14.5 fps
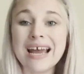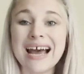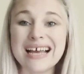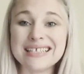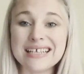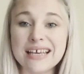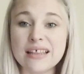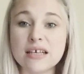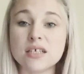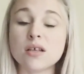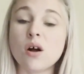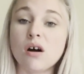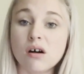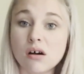I say
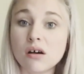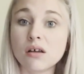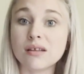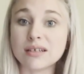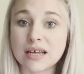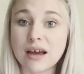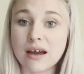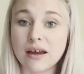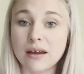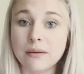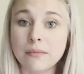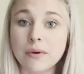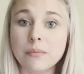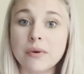this all the
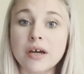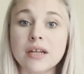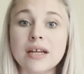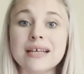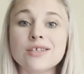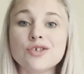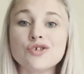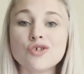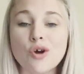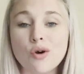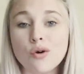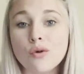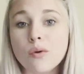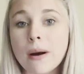time, but it's
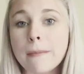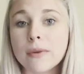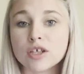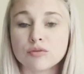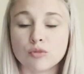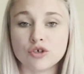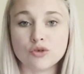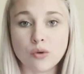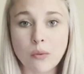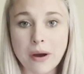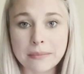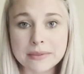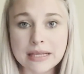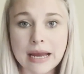so much more to a
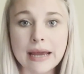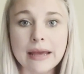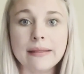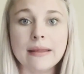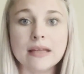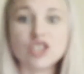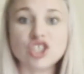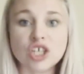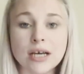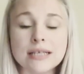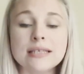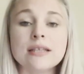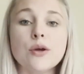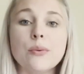website than
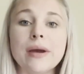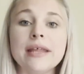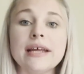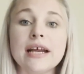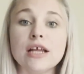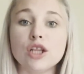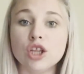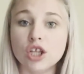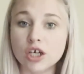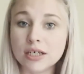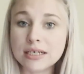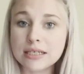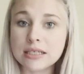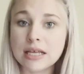just the way that it
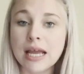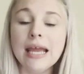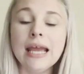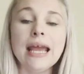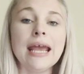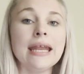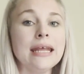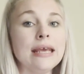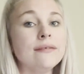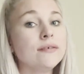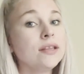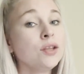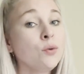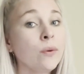looks and
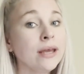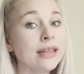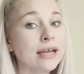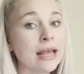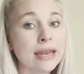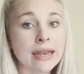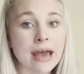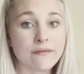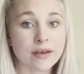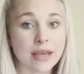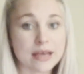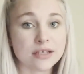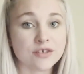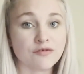even the way that it
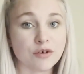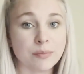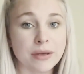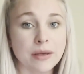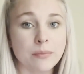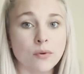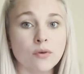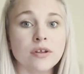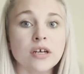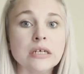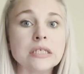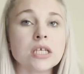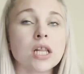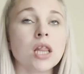navigates for people. There
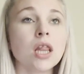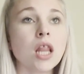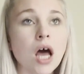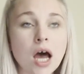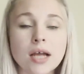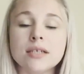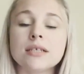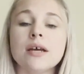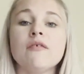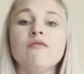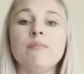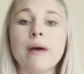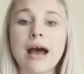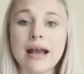is a lot
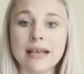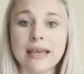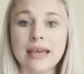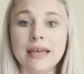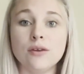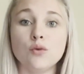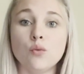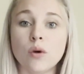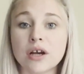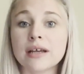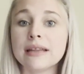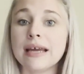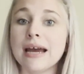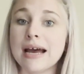of back end
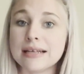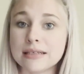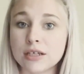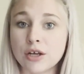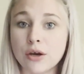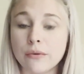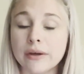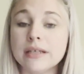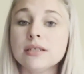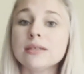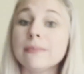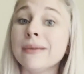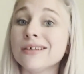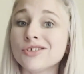work that has to go in
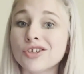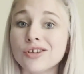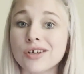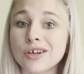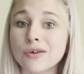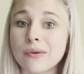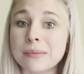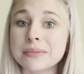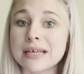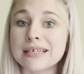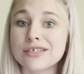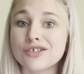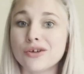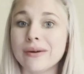to make sure that your
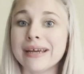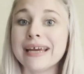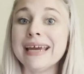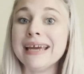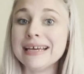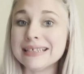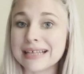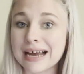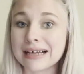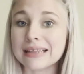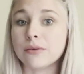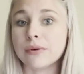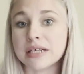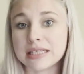website is doing
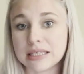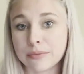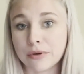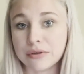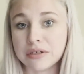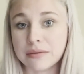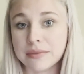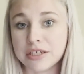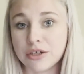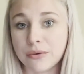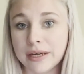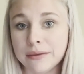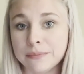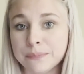exactly what it's supposed to be
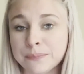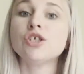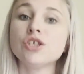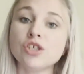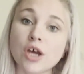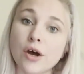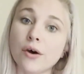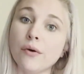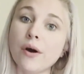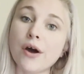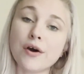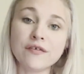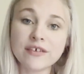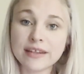doing. So
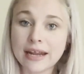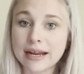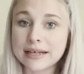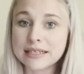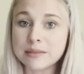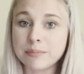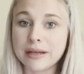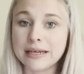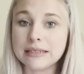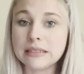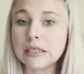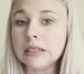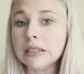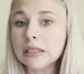hopefully that explained
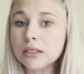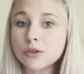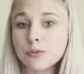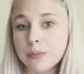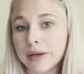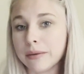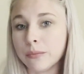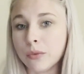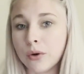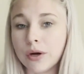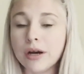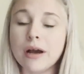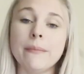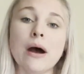a little bit
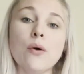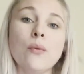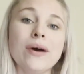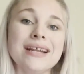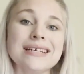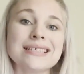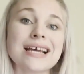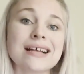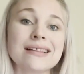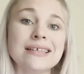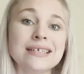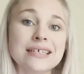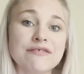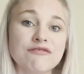more about what exactly
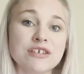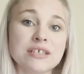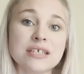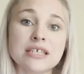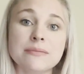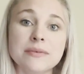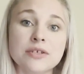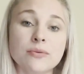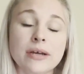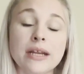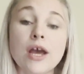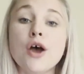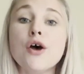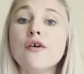the difference is
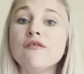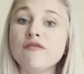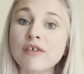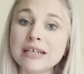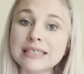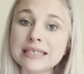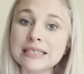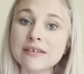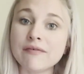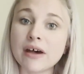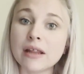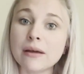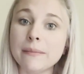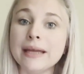between front end
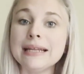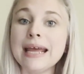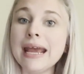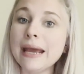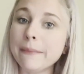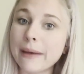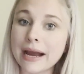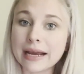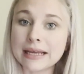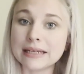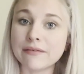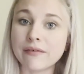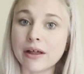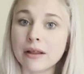development and back
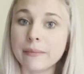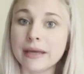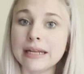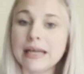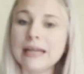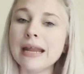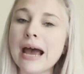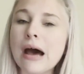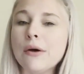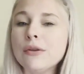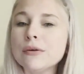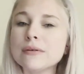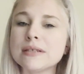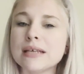end development and how
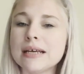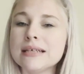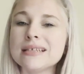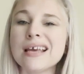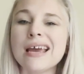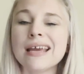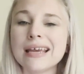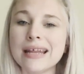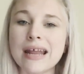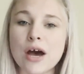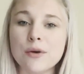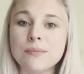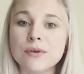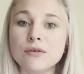those things can
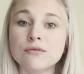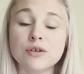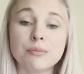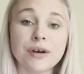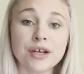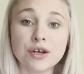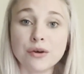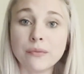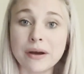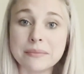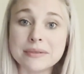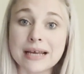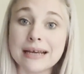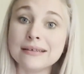help you to bring your
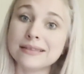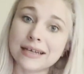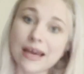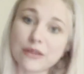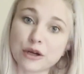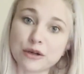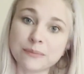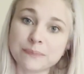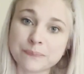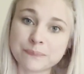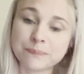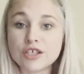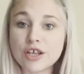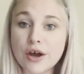website together.
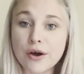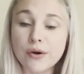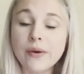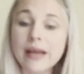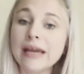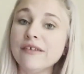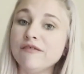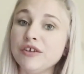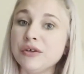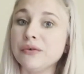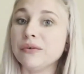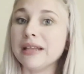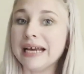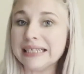So if
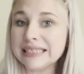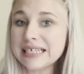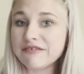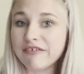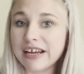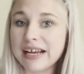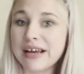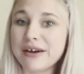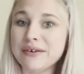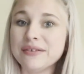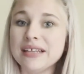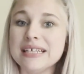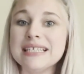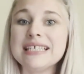you like this
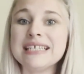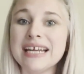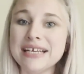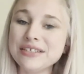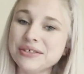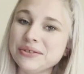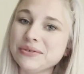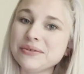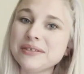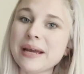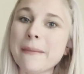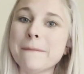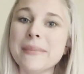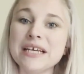video, then stay
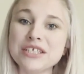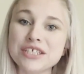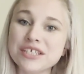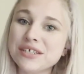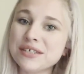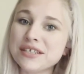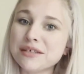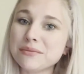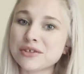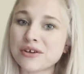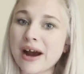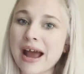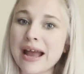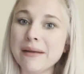tuned. Make sure to
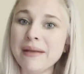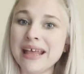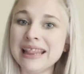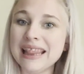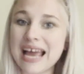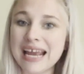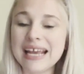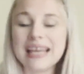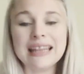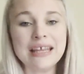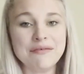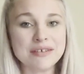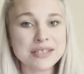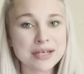subscribe and like and
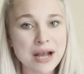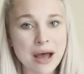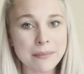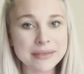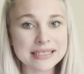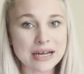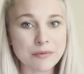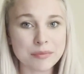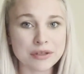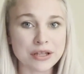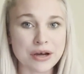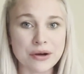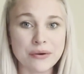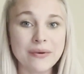leave us a comment down
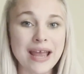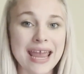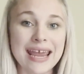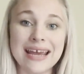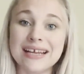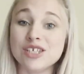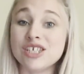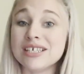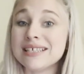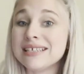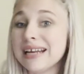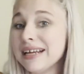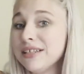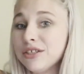below, and just
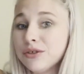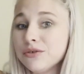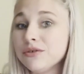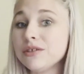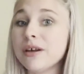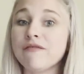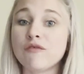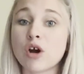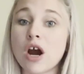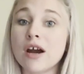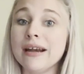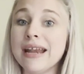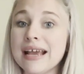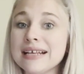stay tuned for
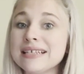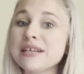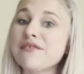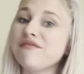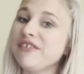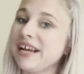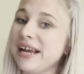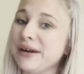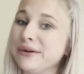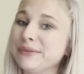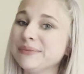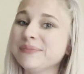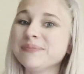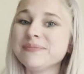our next video.
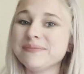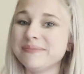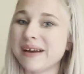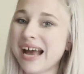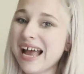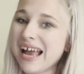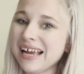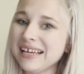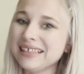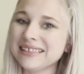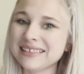Bye!